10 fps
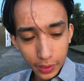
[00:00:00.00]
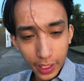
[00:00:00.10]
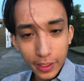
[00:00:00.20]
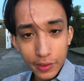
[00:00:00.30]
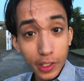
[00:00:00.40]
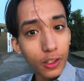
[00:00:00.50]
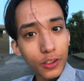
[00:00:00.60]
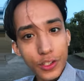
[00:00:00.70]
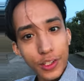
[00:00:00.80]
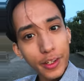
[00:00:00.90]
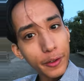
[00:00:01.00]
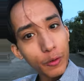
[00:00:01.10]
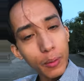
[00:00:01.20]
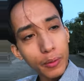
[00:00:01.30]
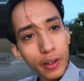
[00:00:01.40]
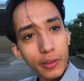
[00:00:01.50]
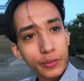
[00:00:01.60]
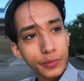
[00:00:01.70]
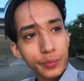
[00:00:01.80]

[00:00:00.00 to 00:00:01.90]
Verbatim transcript: the kind of psychology that I grew up around.